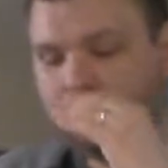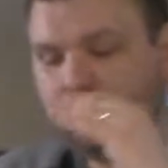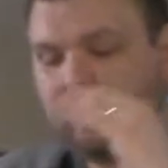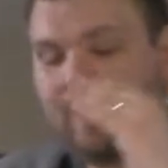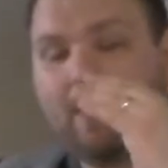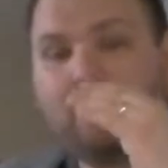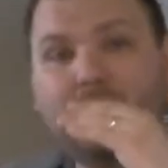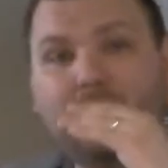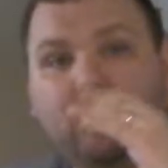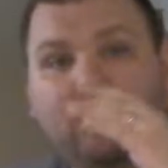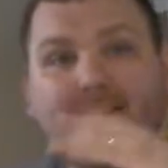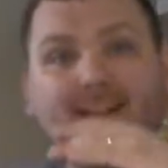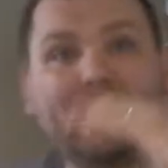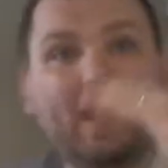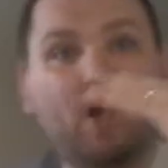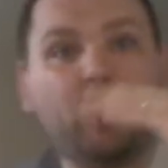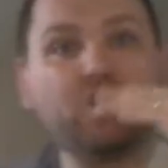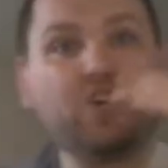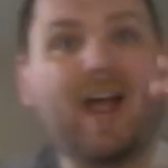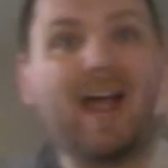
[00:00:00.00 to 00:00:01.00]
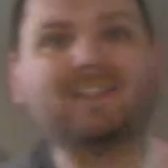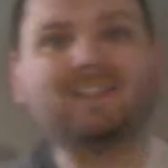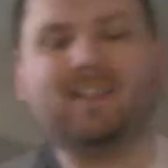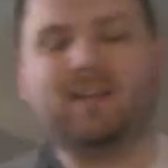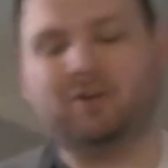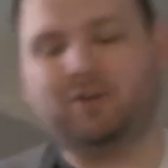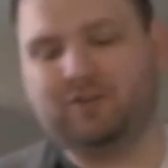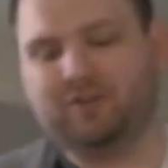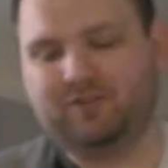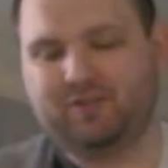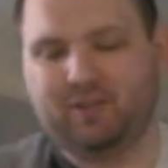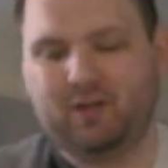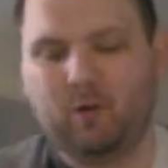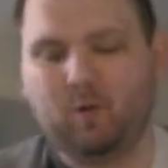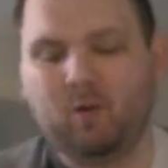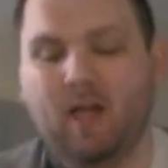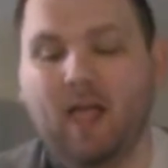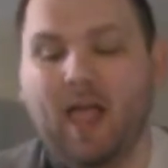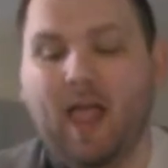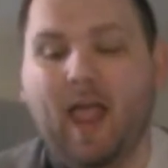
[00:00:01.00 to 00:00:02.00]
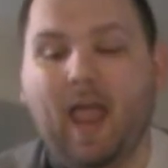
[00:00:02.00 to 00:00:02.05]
that way you can get a rat tail or two.